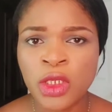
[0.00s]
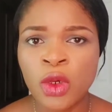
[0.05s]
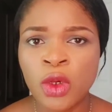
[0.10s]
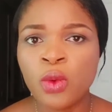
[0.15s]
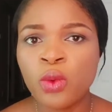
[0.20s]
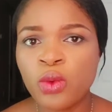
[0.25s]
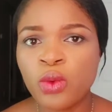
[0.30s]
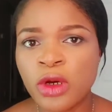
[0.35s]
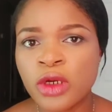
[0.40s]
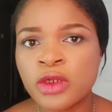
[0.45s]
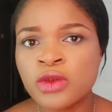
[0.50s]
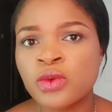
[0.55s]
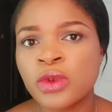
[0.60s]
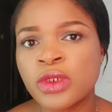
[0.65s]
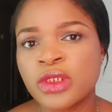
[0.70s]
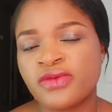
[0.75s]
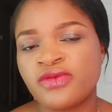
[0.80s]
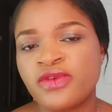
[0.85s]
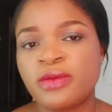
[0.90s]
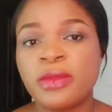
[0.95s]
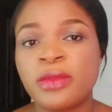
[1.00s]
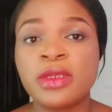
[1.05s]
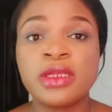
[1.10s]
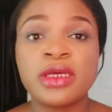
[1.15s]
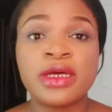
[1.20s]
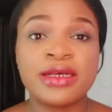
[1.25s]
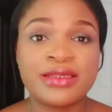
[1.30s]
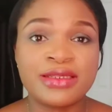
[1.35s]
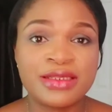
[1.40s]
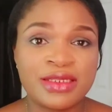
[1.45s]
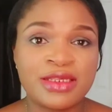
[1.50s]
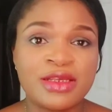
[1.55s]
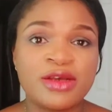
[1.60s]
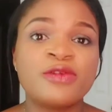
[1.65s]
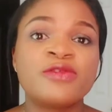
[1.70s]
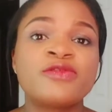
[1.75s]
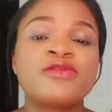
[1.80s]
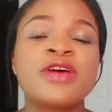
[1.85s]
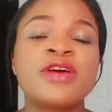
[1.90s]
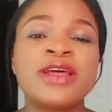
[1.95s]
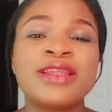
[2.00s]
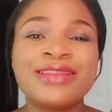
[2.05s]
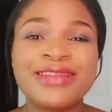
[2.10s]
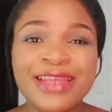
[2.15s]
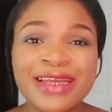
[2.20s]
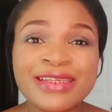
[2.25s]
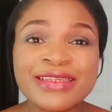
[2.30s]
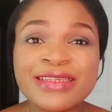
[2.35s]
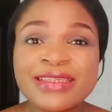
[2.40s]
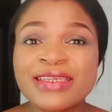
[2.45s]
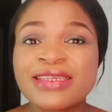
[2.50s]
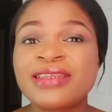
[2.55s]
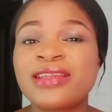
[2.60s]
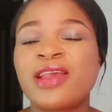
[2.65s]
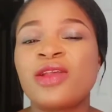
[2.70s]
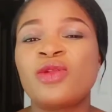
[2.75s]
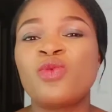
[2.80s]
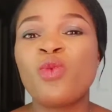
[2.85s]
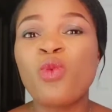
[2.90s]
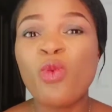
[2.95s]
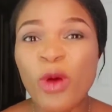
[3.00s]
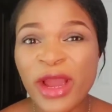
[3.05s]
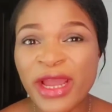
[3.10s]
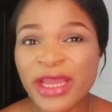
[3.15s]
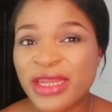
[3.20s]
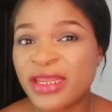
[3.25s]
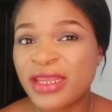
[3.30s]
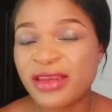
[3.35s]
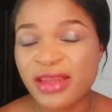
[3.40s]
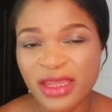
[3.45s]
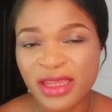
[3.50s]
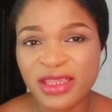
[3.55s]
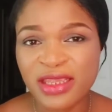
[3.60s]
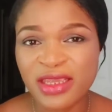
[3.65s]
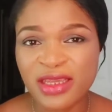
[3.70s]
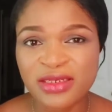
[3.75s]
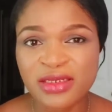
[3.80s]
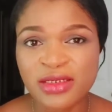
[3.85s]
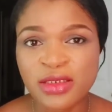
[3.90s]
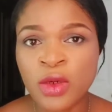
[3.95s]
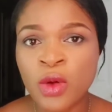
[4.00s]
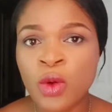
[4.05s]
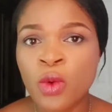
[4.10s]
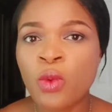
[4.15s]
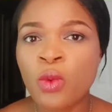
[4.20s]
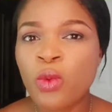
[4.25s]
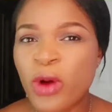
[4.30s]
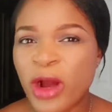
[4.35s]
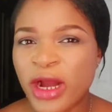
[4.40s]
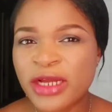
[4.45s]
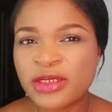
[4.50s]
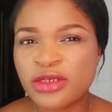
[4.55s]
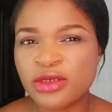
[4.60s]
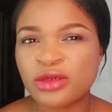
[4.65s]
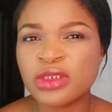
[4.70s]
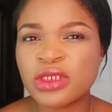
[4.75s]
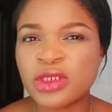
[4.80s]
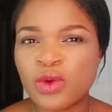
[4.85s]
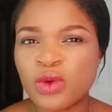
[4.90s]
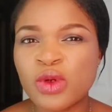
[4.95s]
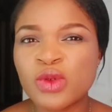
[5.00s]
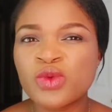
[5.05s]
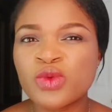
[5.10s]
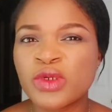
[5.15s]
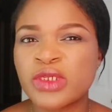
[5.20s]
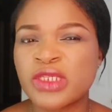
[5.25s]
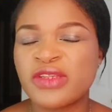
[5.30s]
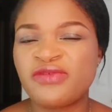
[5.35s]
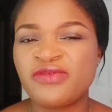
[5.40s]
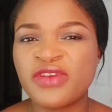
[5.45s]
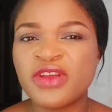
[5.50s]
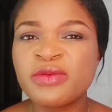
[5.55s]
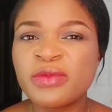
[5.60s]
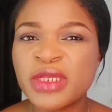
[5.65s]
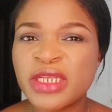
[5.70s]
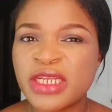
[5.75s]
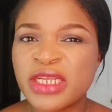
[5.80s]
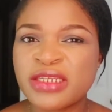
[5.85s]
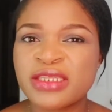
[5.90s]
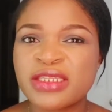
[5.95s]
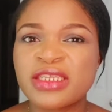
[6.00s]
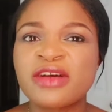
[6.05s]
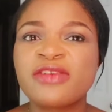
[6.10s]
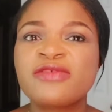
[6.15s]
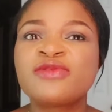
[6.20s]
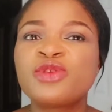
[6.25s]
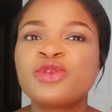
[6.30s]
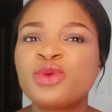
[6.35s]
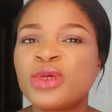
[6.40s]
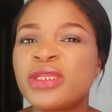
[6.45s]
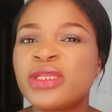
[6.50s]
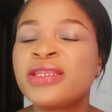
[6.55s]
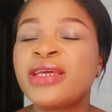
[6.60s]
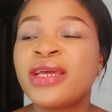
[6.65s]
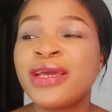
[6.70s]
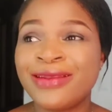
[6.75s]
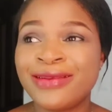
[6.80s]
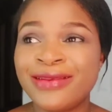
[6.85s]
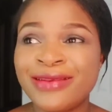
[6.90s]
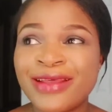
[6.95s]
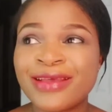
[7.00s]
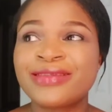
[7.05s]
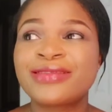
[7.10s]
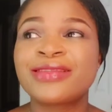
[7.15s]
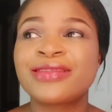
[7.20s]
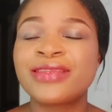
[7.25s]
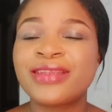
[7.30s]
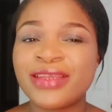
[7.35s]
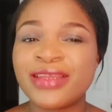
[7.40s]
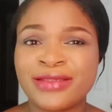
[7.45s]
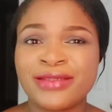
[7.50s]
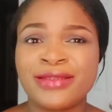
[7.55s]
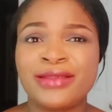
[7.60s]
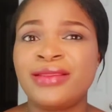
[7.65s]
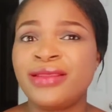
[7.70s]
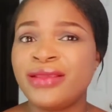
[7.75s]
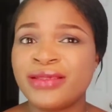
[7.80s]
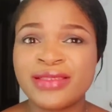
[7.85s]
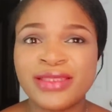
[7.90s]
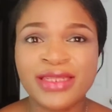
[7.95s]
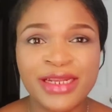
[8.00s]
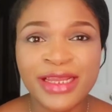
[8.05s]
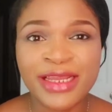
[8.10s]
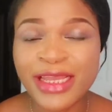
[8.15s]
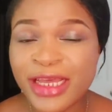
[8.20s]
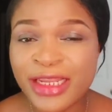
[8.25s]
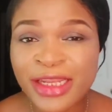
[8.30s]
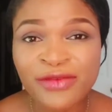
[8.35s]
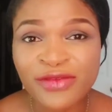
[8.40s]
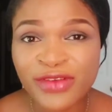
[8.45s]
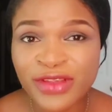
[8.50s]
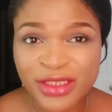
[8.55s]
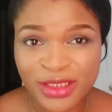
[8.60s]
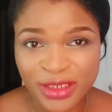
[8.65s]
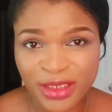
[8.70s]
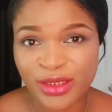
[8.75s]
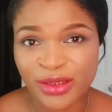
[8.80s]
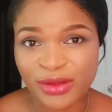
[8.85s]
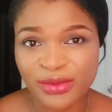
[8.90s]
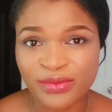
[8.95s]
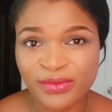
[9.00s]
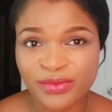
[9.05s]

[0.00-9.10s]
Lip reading: One was filming herself dancing and whining naked, while the other one was filming herself doing nasty, nasty things that I can't even say